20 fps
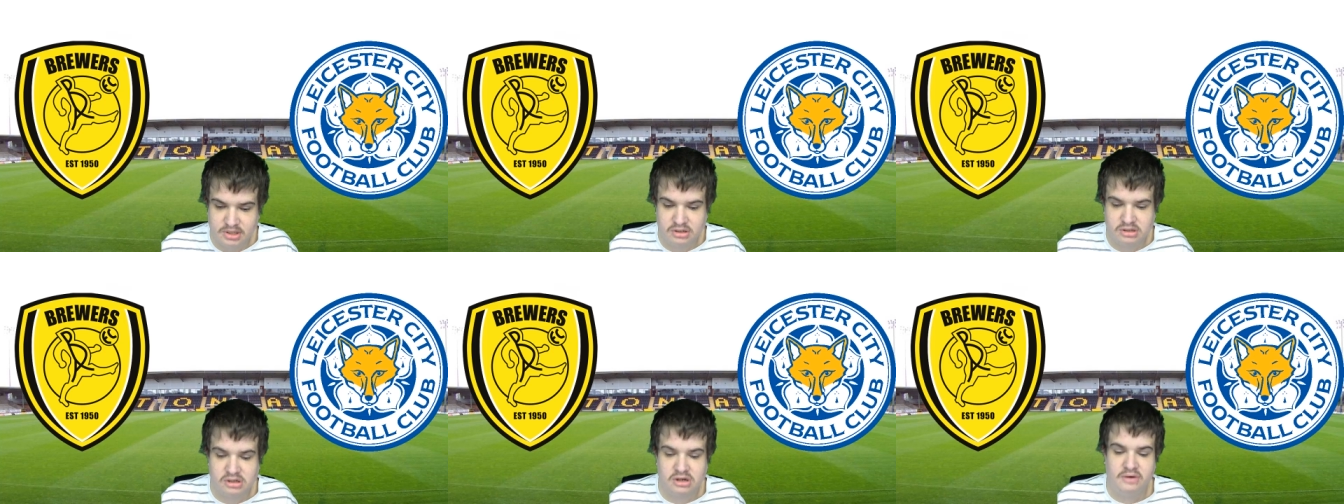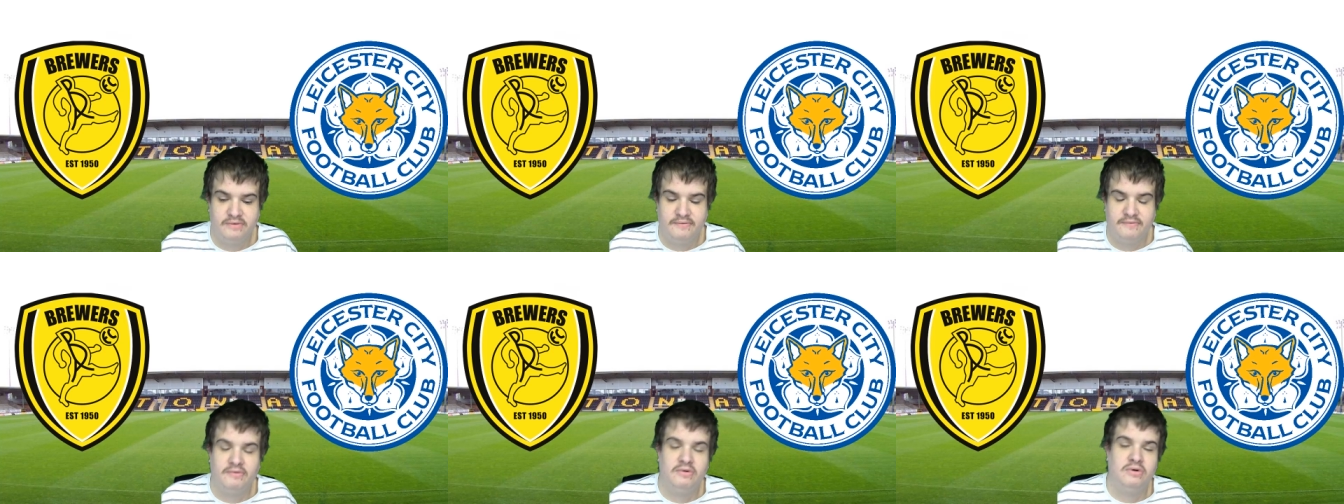I'll
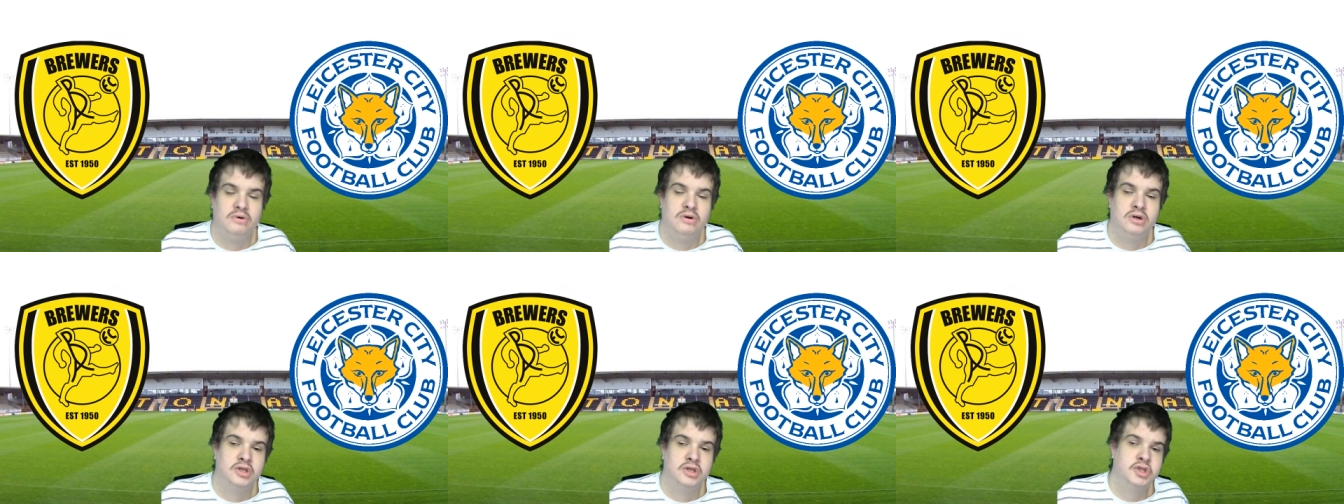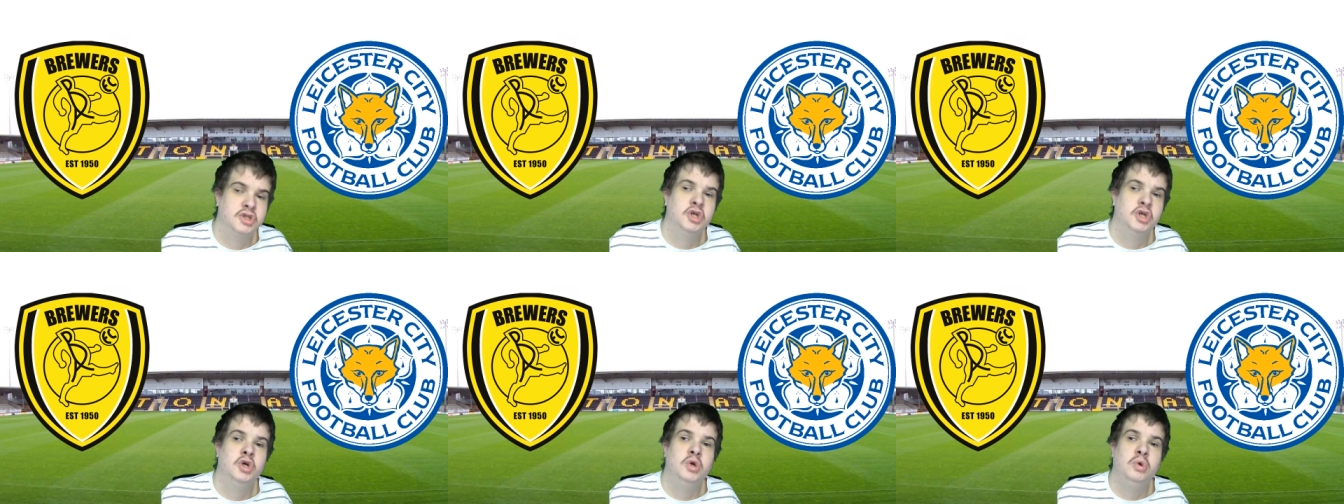go for a
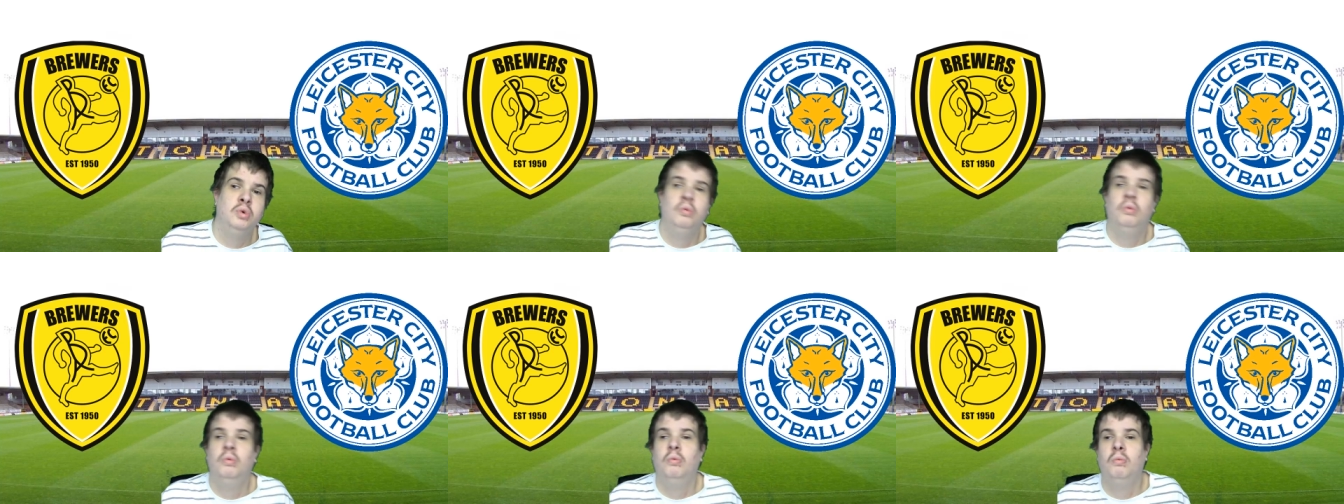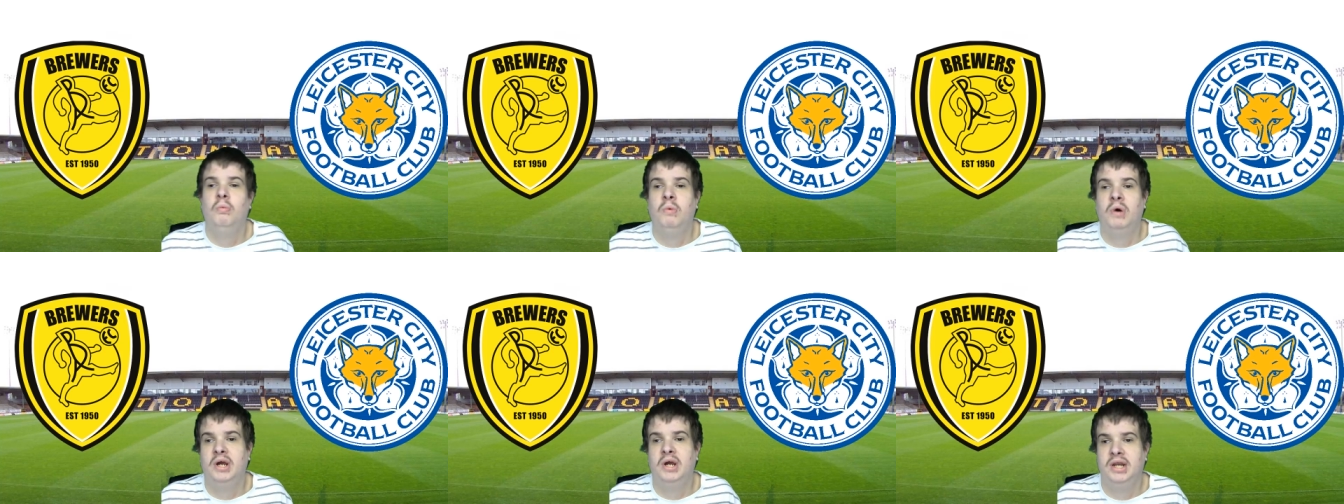
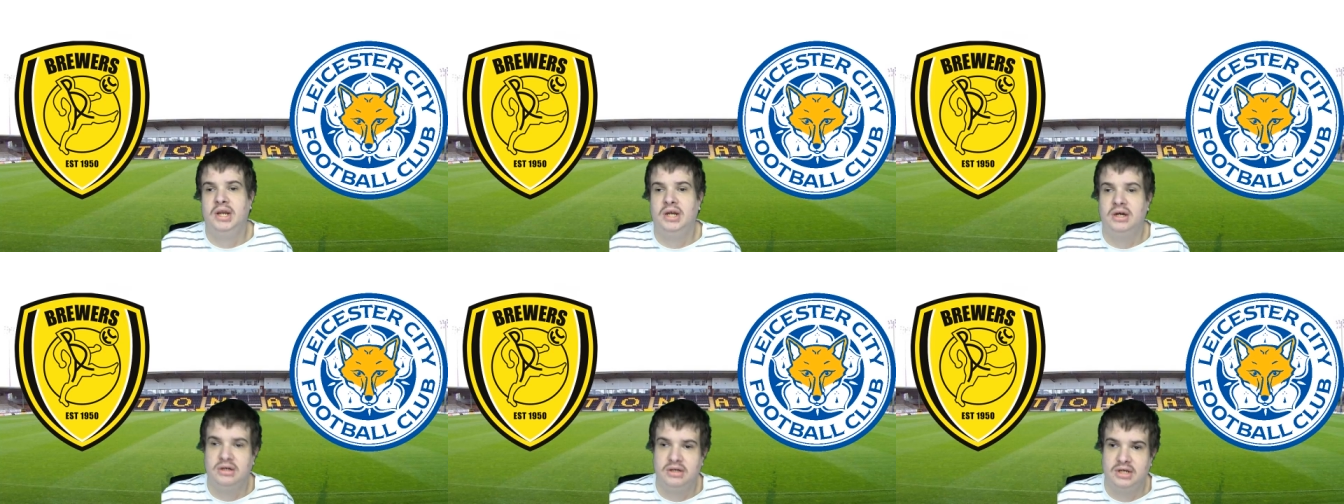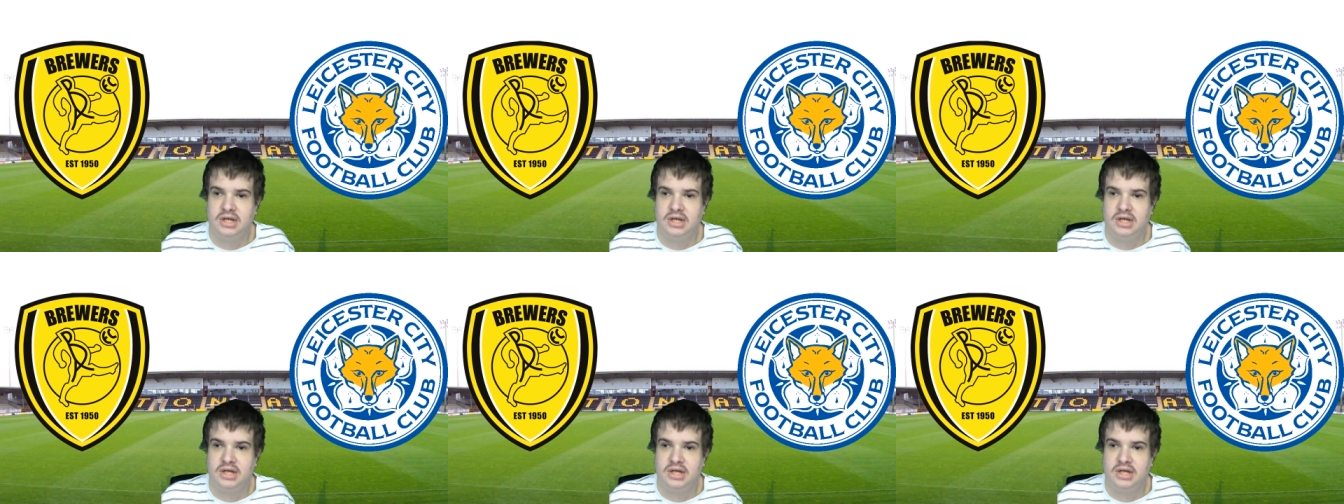2-1